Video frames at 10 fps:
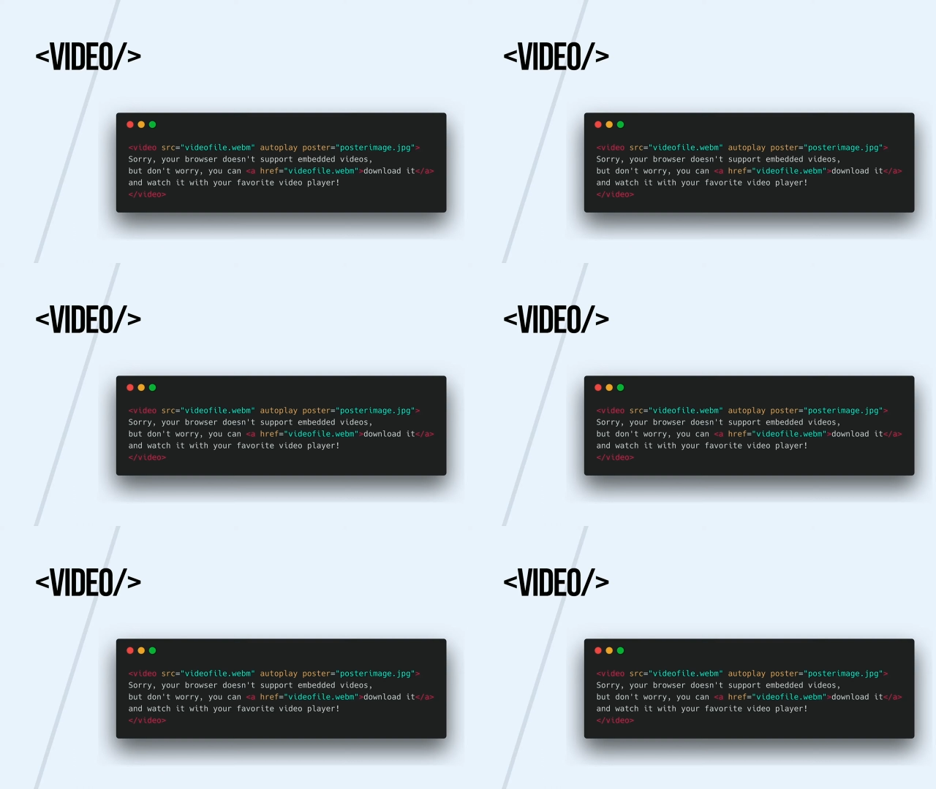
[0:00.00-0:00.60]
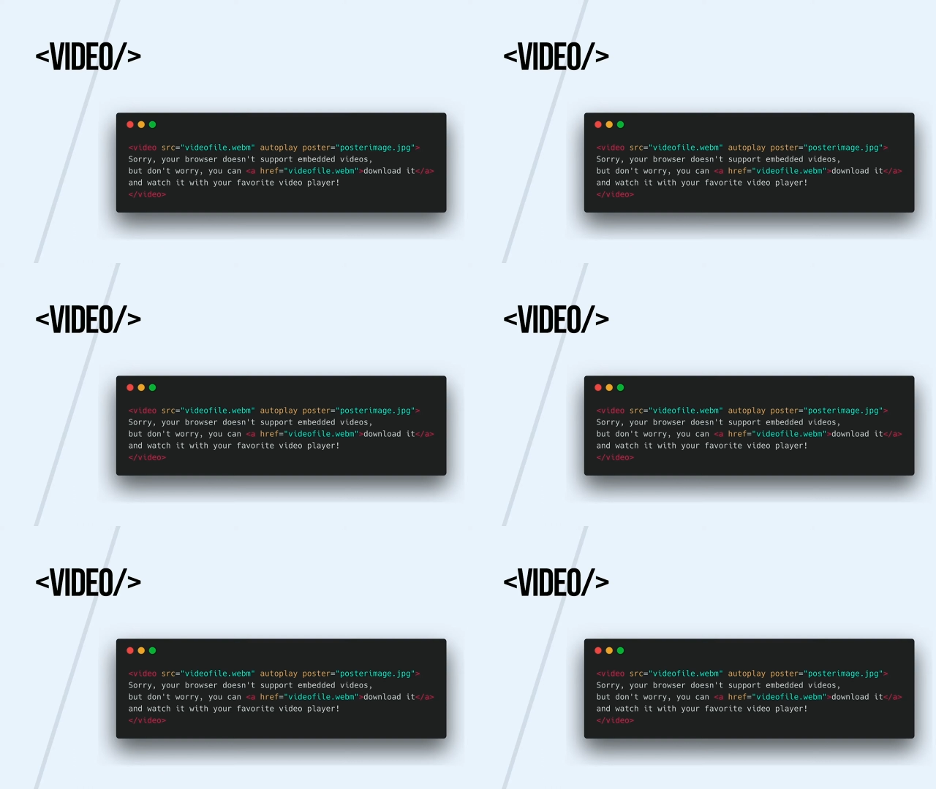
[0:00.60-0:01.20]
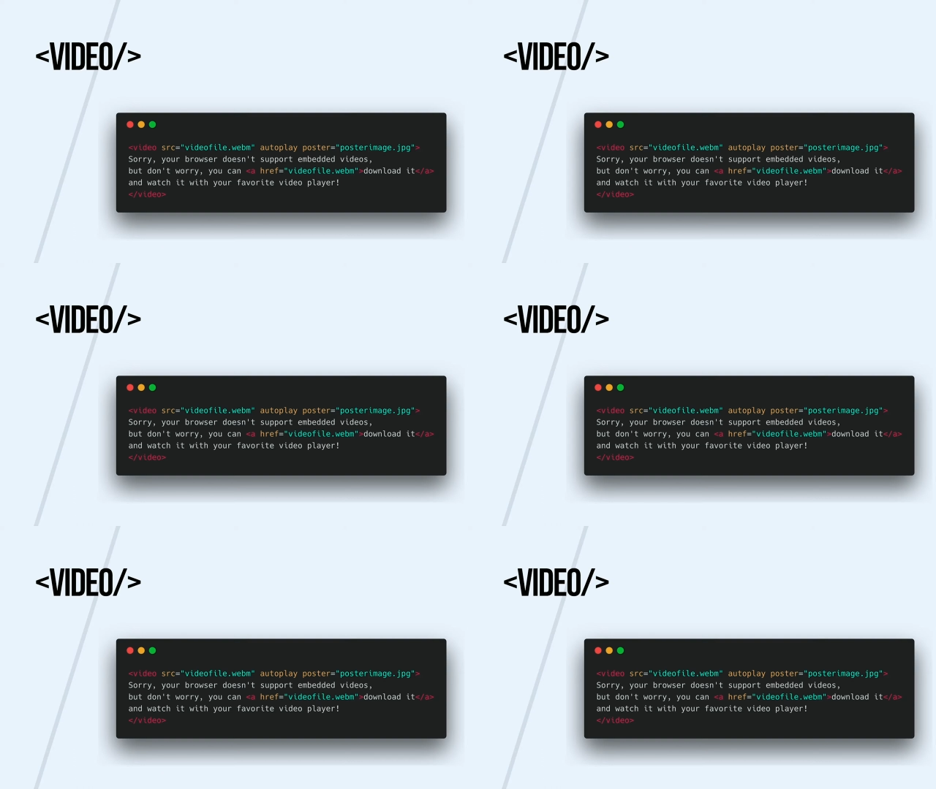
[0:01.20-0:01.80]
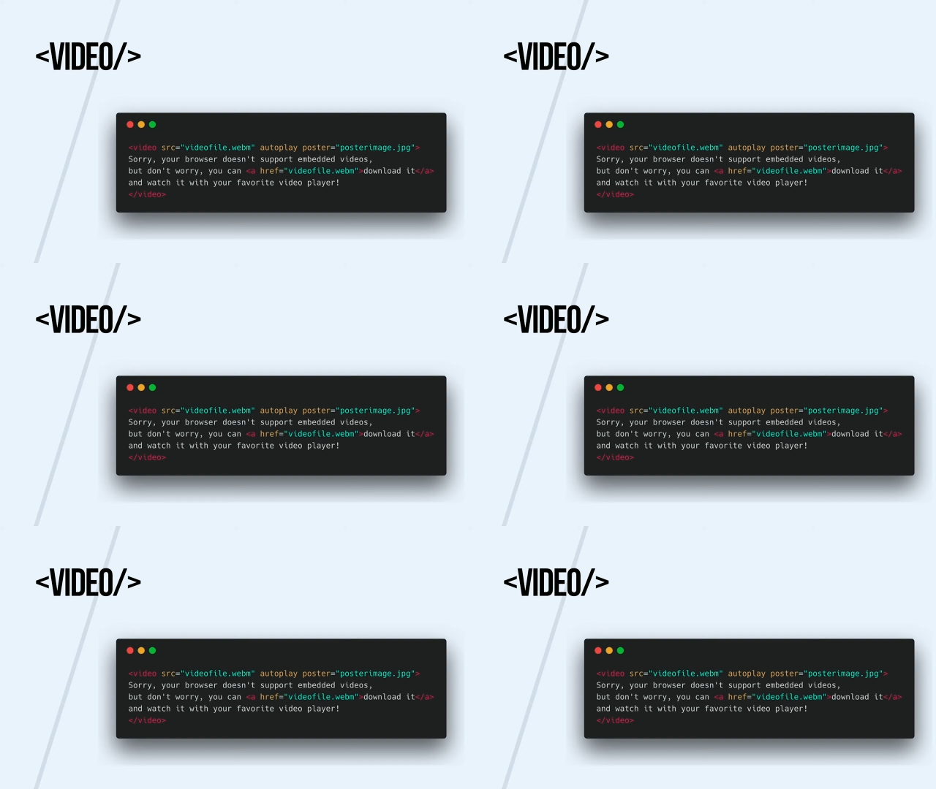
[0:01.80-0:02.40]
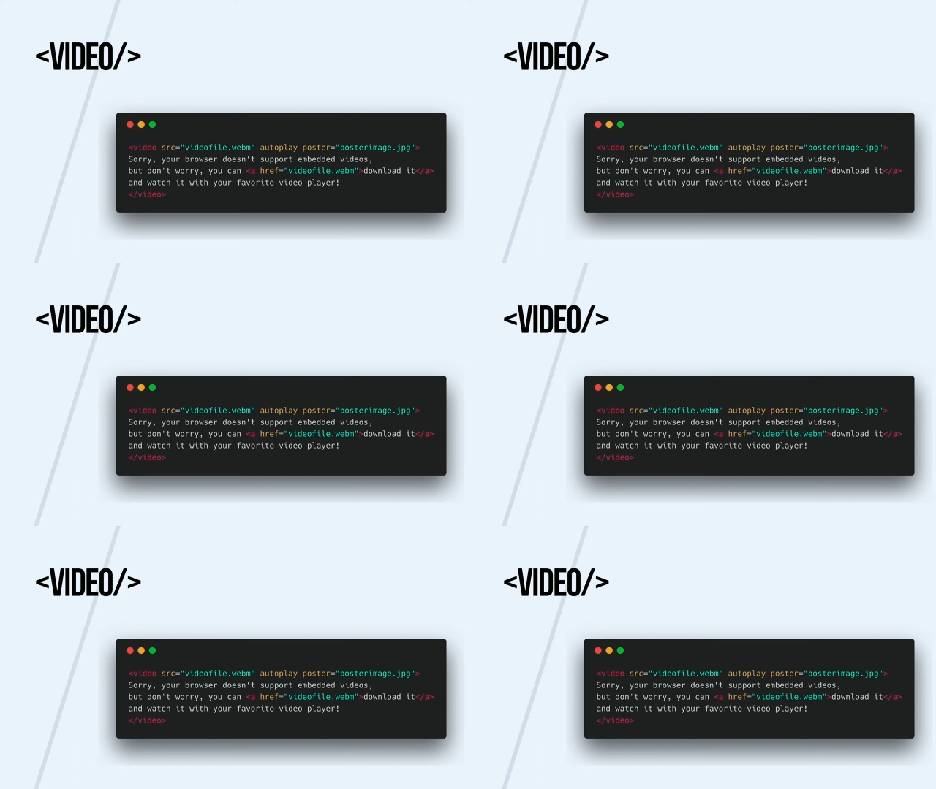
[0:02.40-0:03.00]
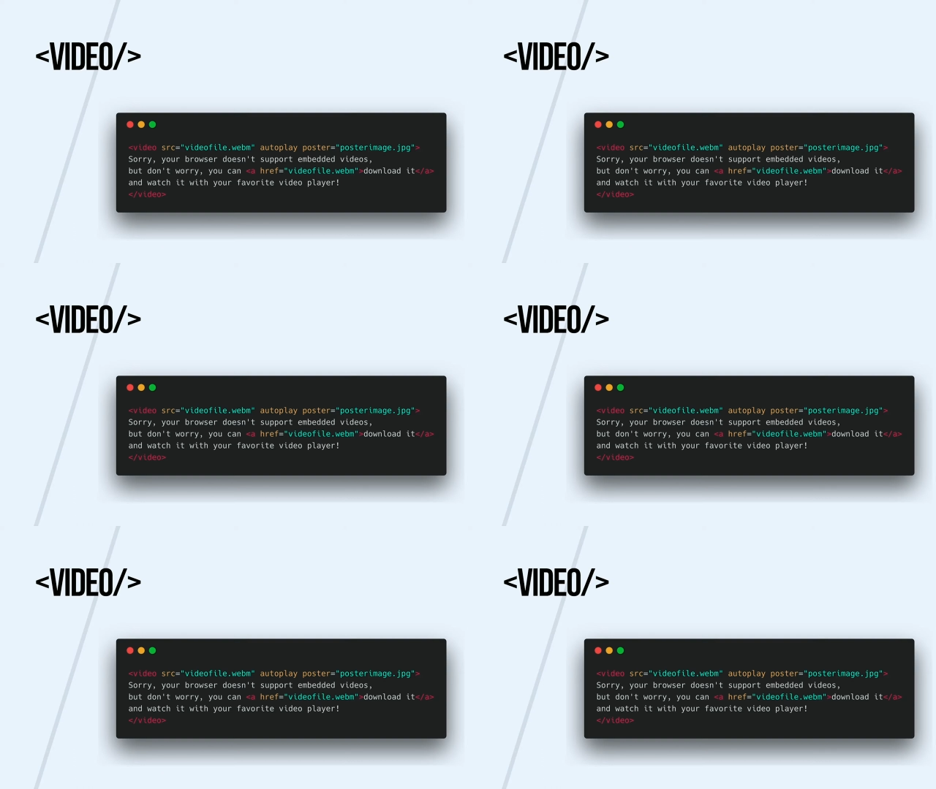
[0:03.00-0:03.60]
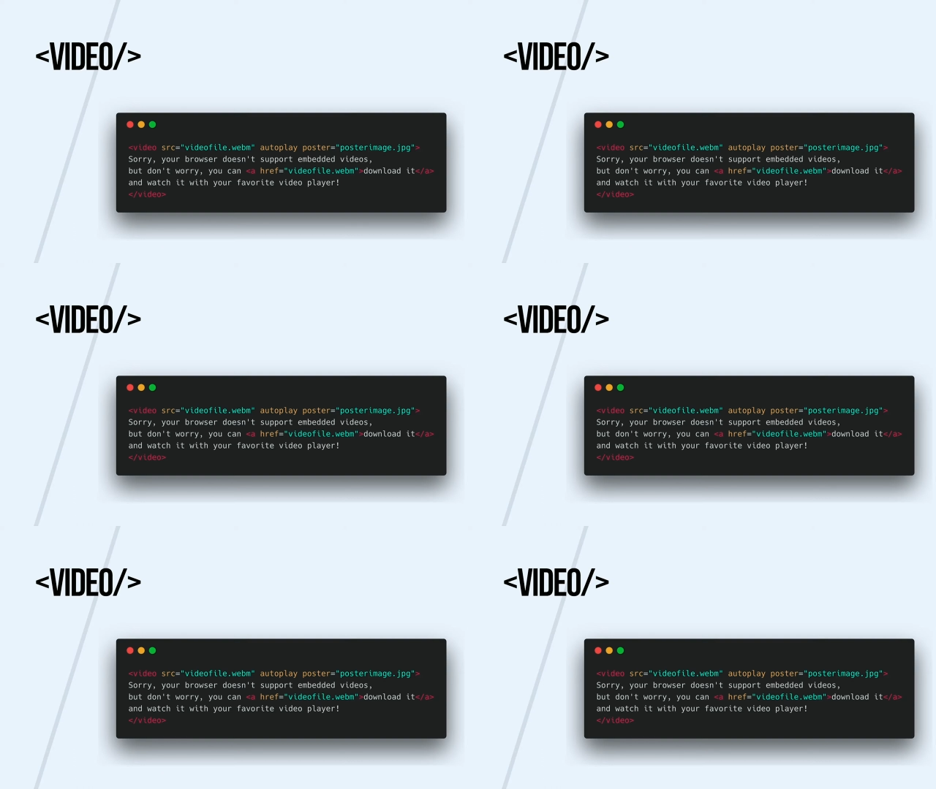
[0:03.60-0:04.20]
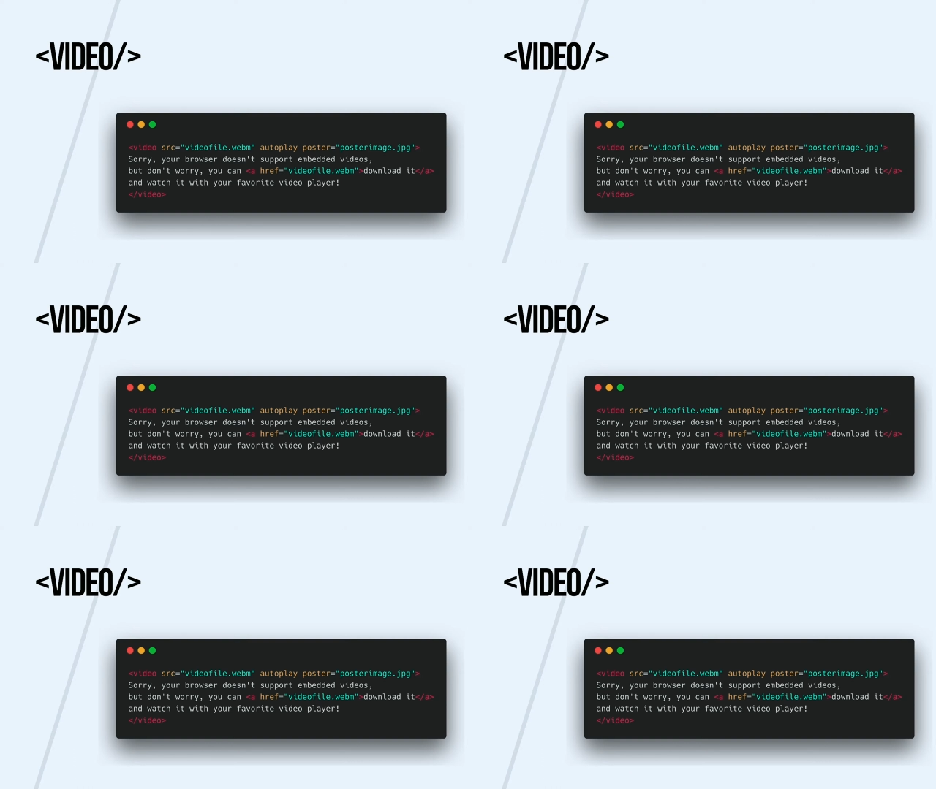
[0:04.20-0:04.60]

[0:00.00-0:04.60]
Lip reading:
No face is visible, so there are no lips to read.